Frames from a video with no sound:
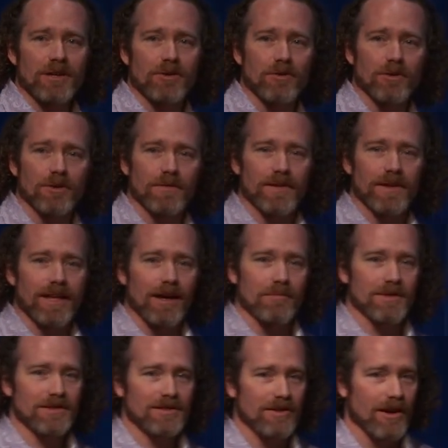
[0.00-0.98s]
cool if the
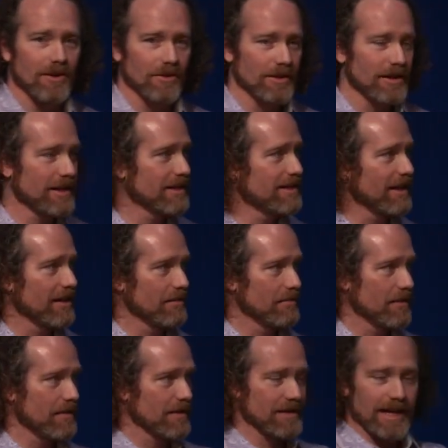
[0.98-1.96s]
chemist not only could tell them
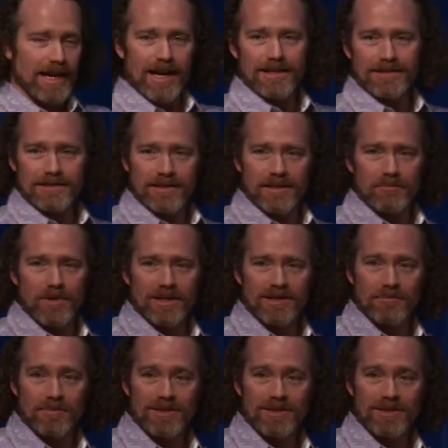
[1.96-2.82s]
if there's gasoline present,